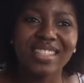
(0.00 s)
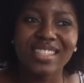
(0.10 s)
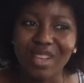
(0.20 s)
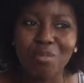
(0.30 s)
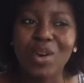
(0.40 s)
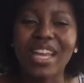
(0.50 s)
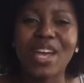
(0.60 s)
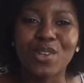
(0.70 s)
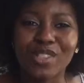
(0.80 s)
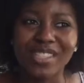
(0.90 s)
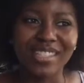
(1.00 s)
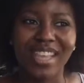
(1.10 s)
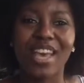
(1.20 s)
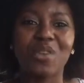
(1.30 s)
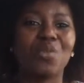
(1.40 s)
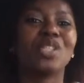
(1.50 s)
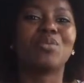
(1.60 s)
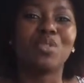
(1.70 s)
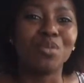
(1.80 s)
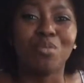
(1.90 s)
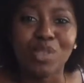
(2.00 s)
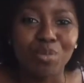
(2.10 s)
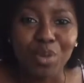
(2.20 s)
someone else said was